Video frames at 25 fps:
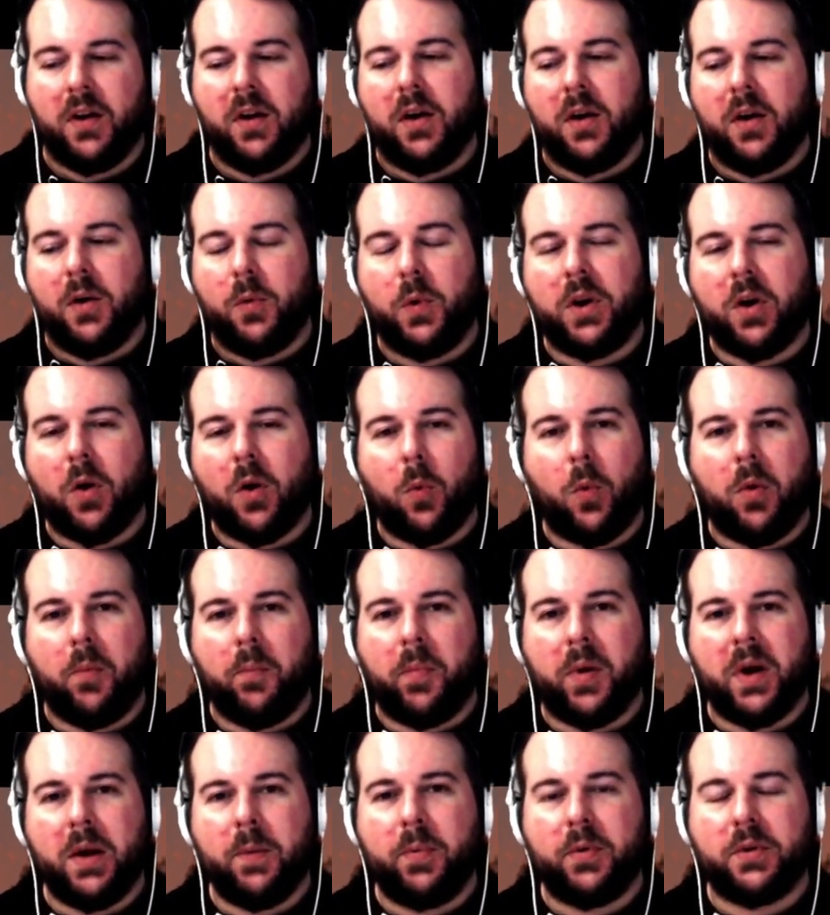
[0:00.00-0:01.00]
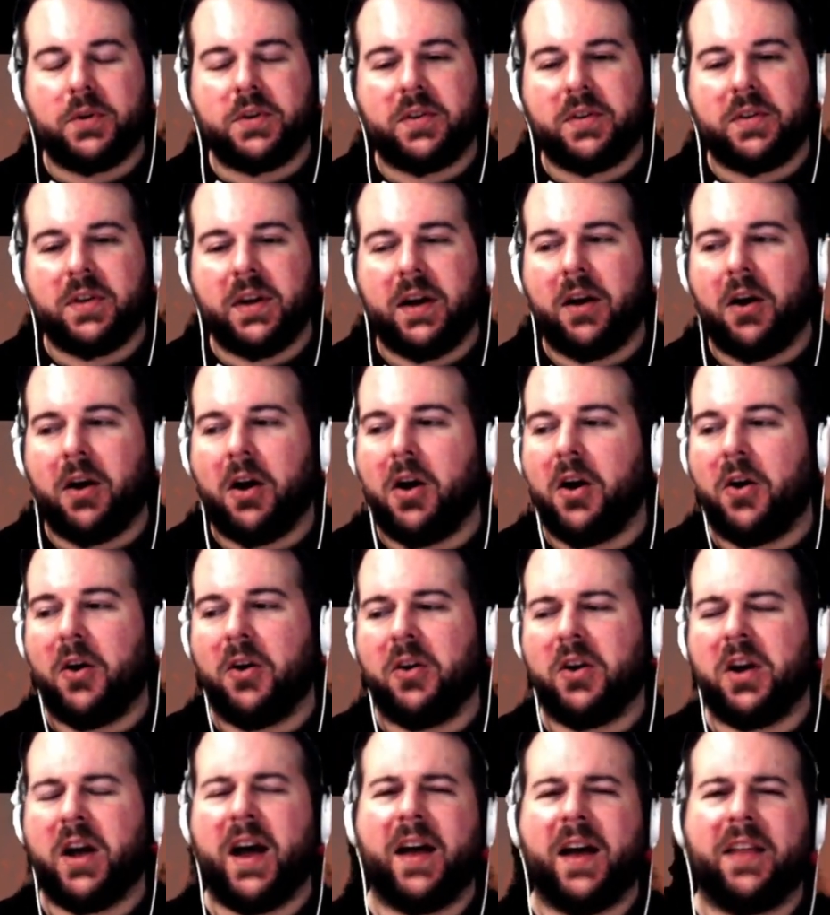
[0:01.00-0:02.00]
We don't want people to think, oh
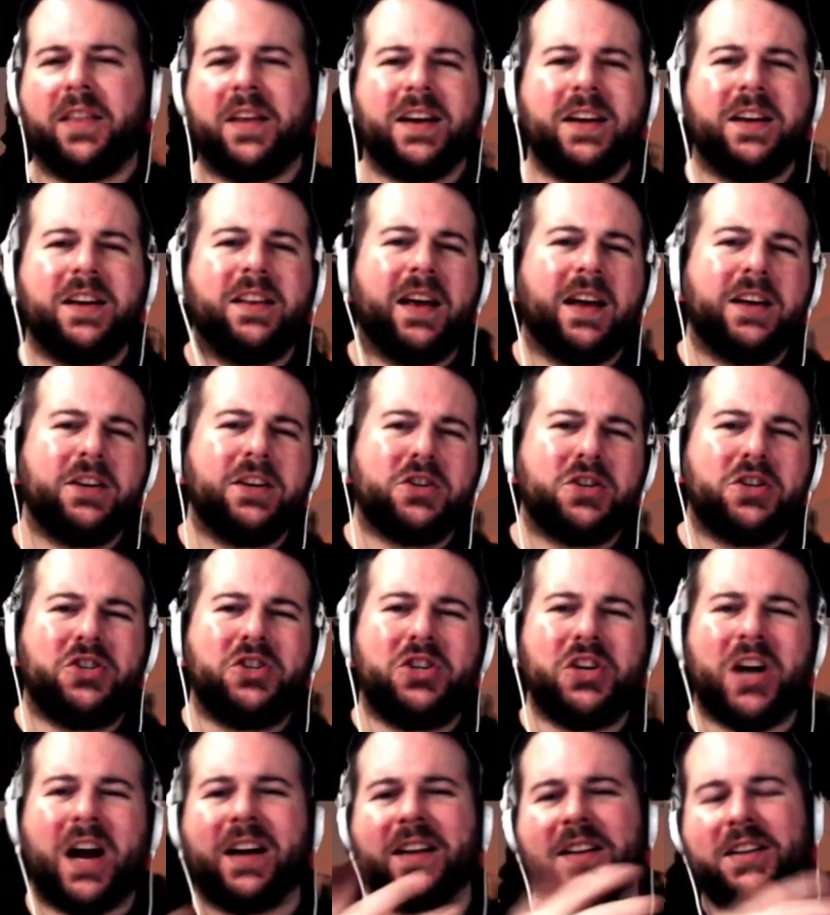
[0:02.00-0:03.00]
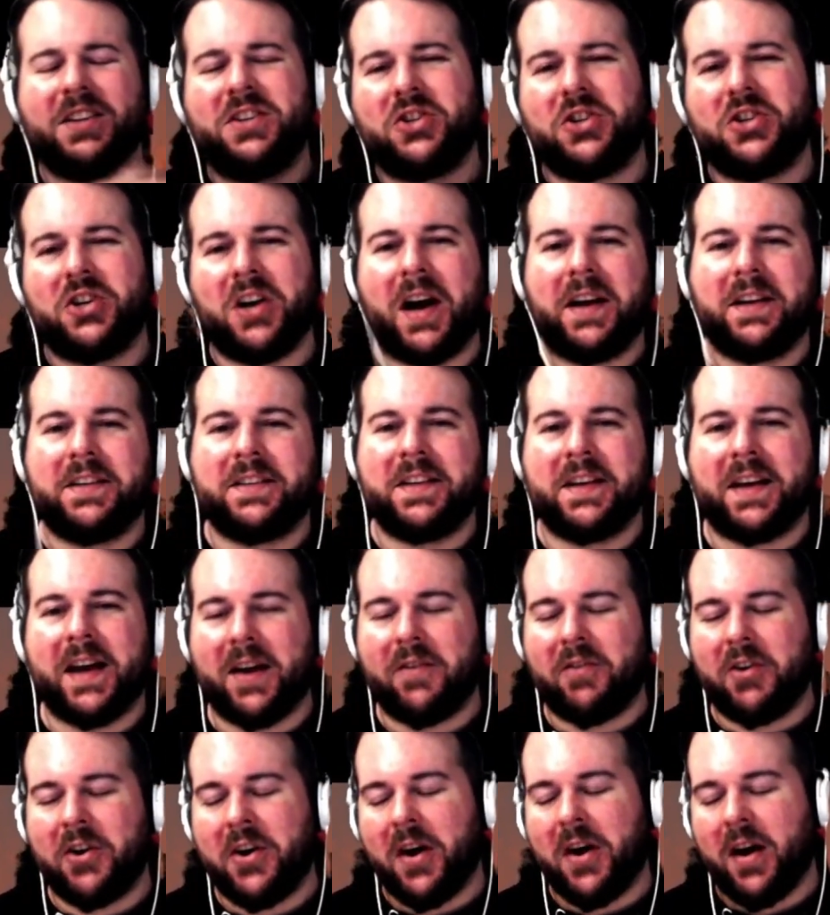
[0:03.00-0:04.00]
yeah, they, they just janked this chain
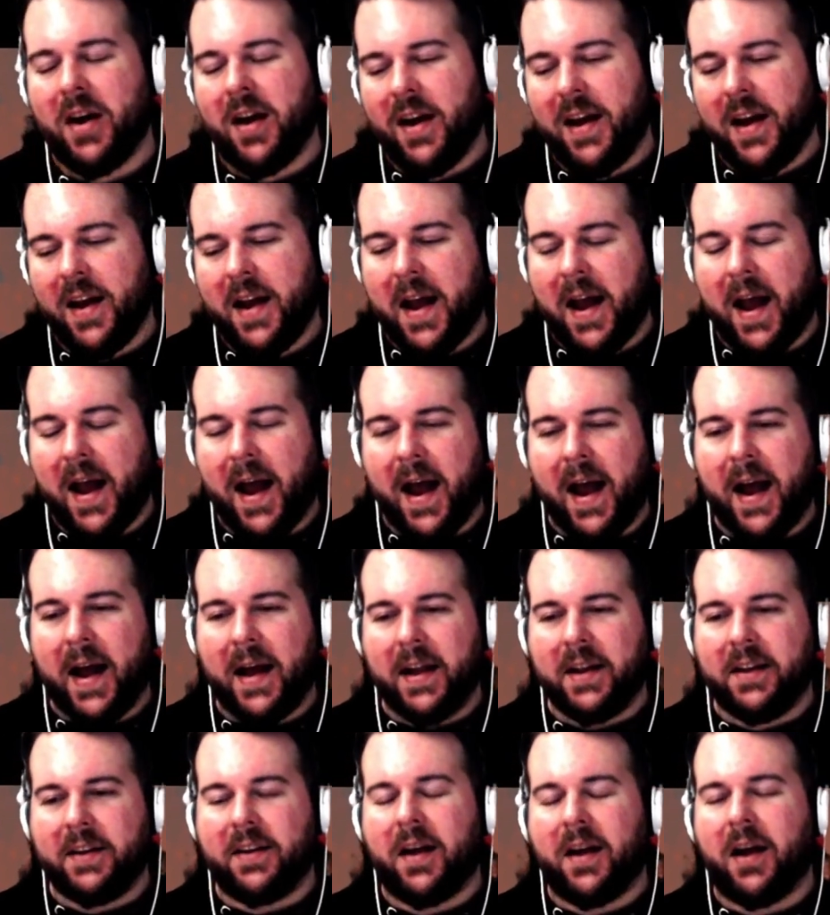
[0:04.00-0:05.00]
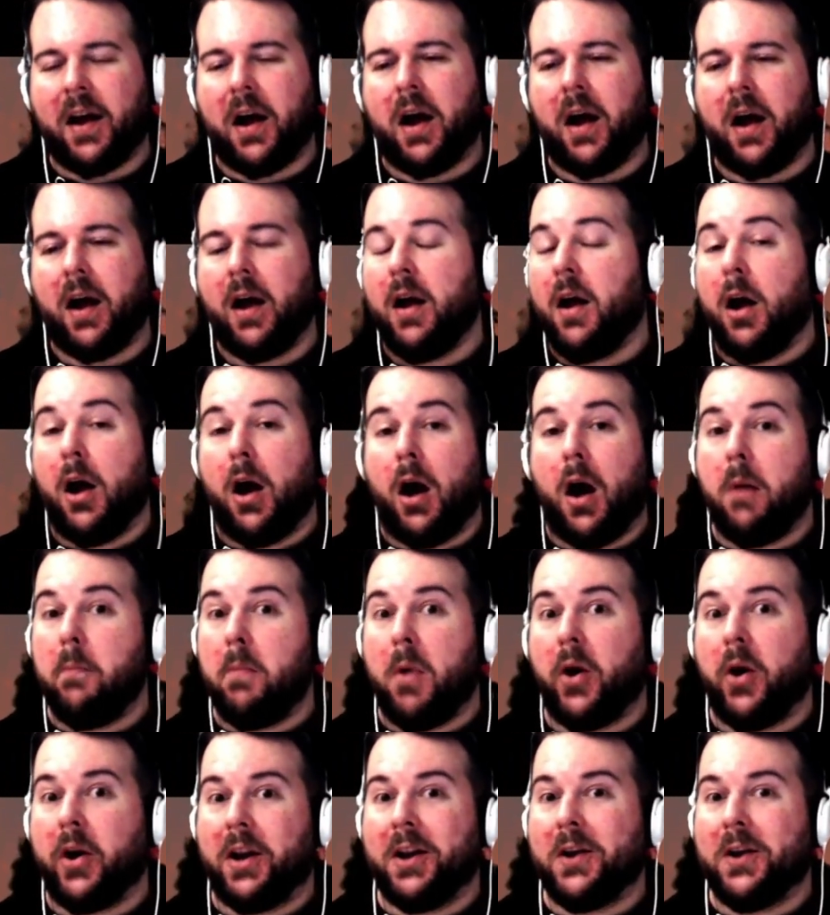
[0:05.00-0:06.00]
together and uh, I
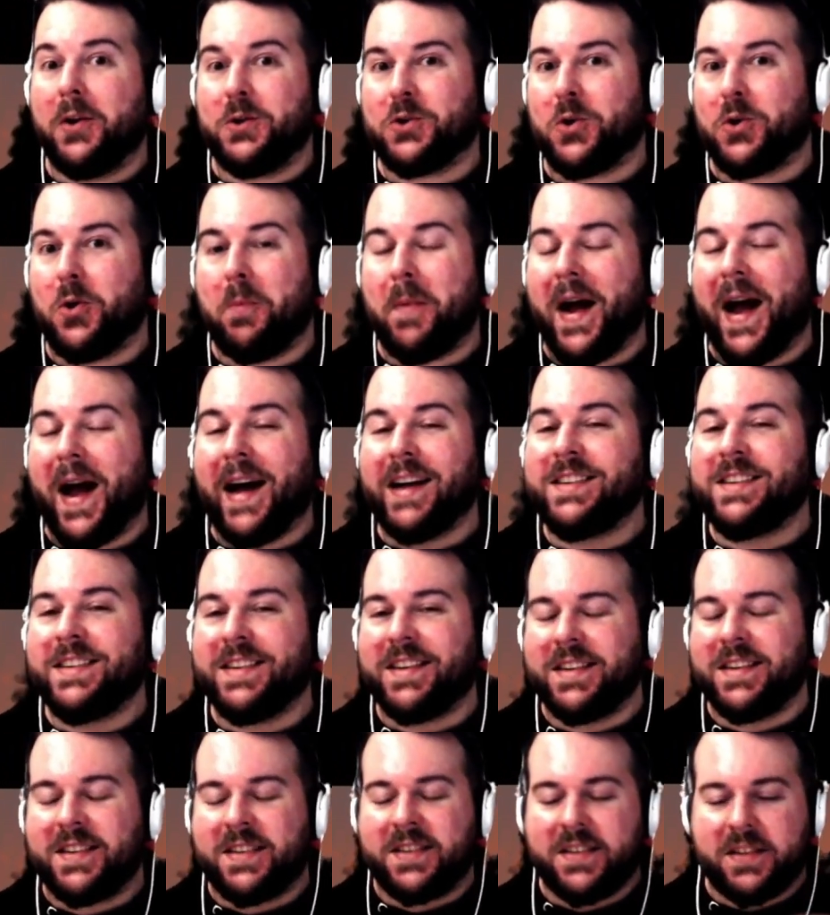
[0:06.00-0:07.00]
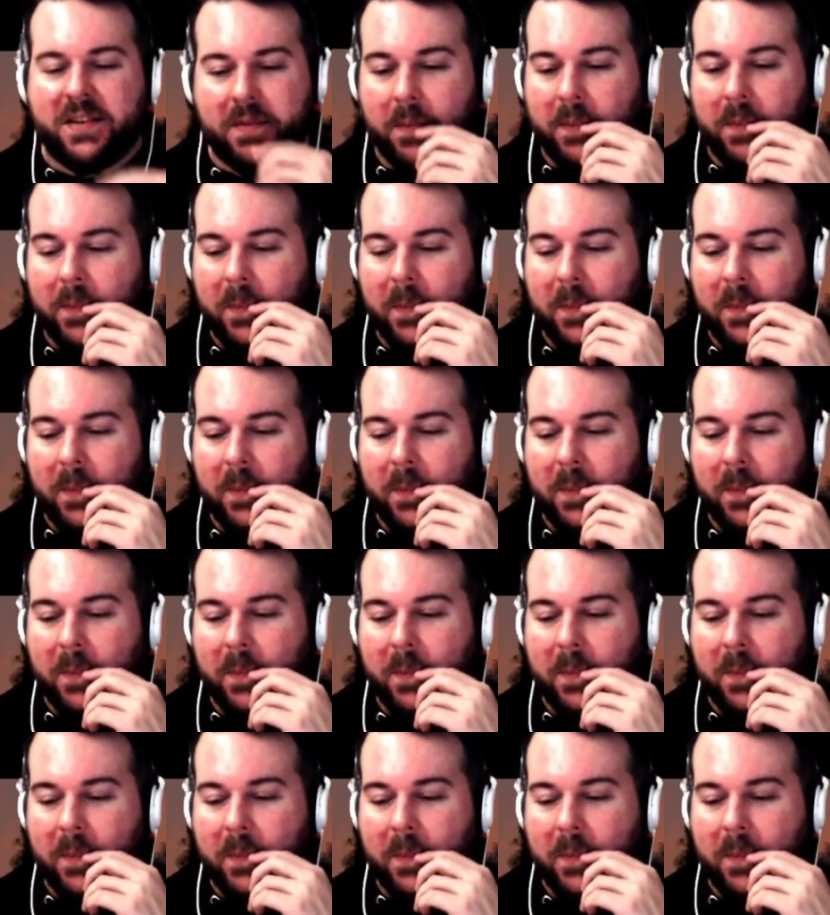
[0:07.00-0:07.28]
might lose all my assets.